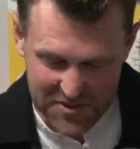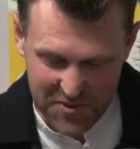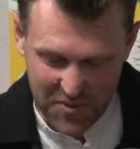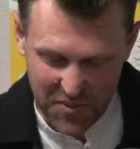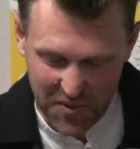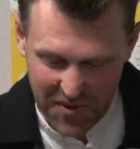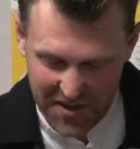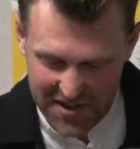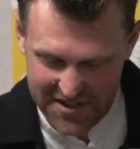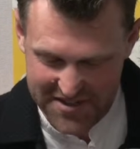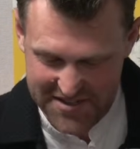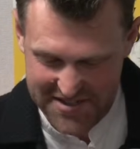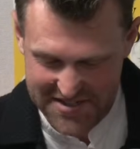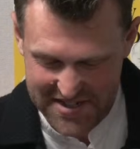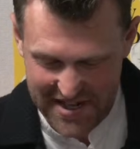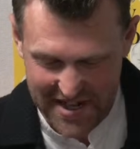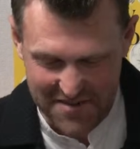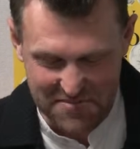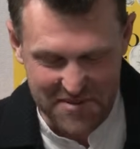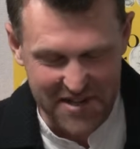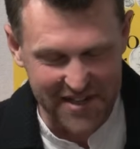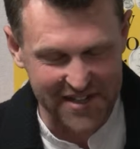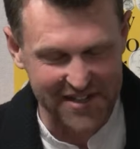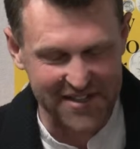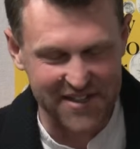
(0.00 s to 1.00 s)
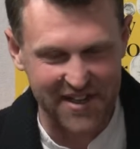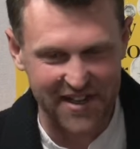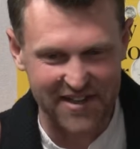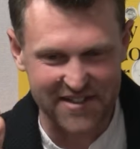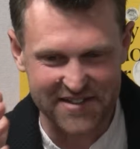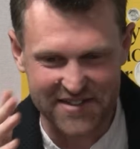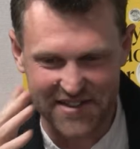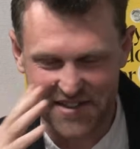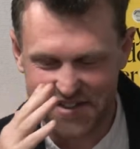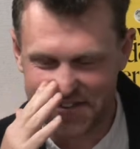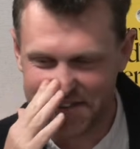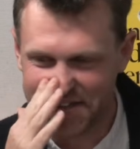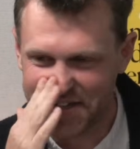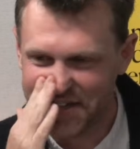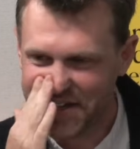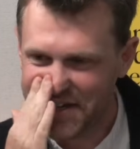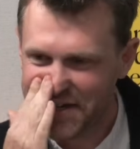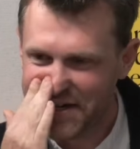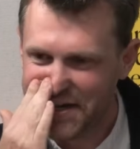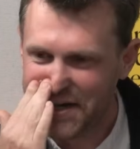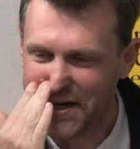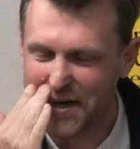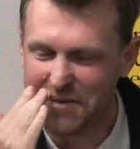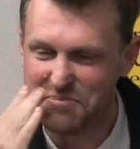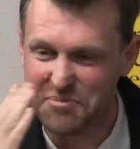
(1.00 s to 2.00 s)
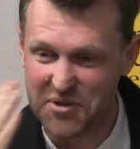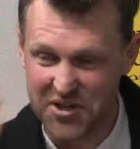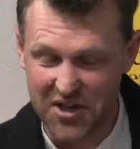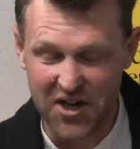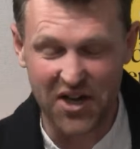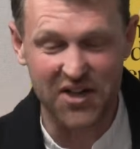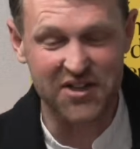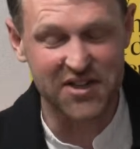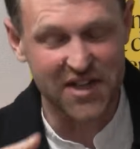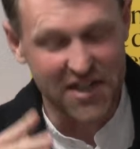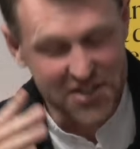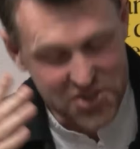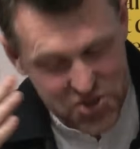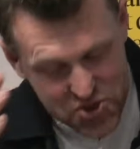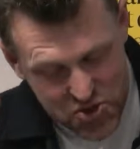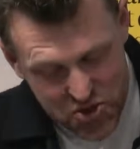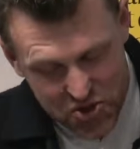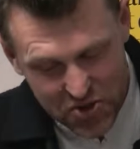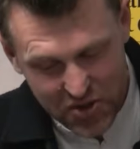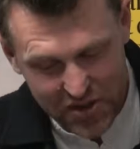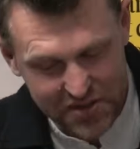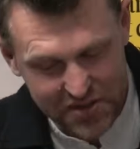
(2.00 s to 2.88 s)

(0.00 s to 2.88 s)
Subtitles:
quite damning, I think. But it's true.